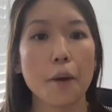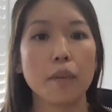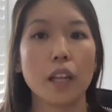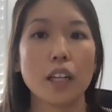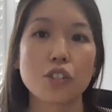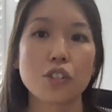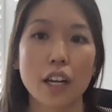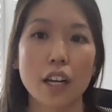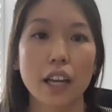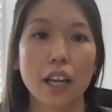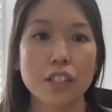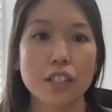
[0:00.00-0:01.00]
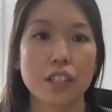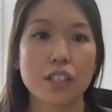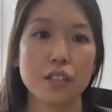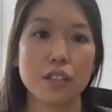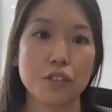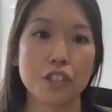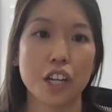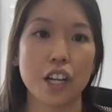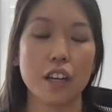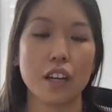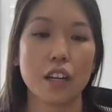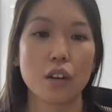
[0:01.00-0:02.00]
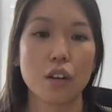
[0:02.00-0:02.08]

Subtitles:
Let's try to get to the solution